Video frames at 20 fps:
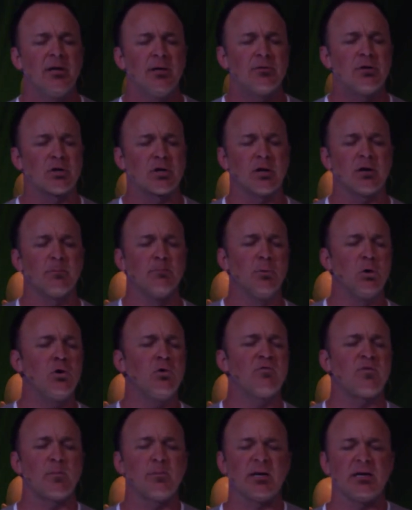They're going to
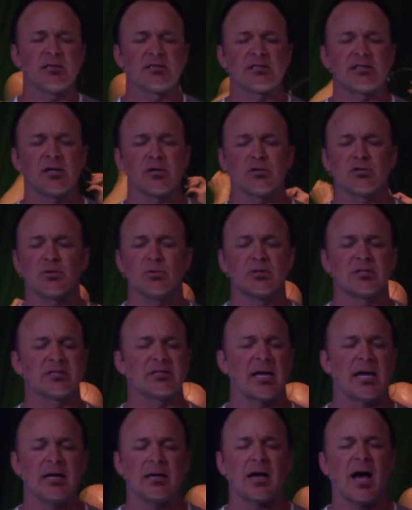move from being a sinner to a
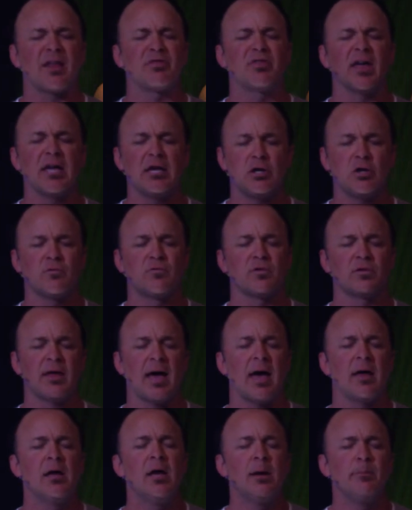saint. God, thank you for
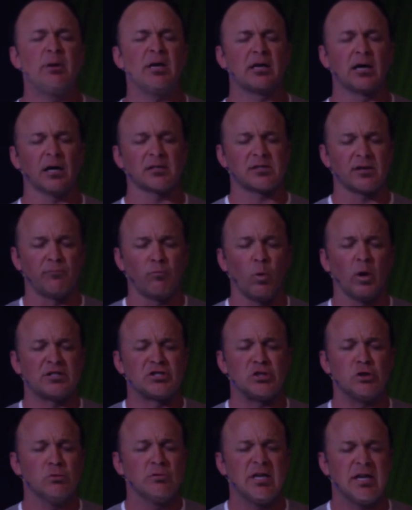that because of
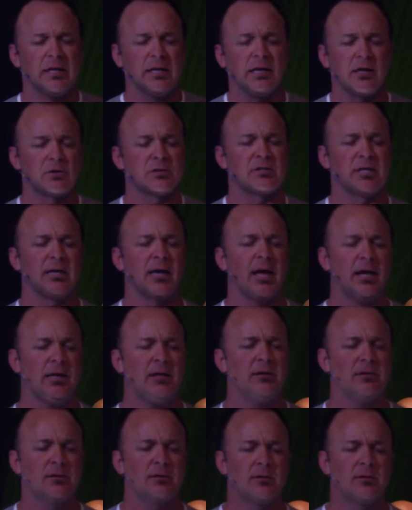what you did here today.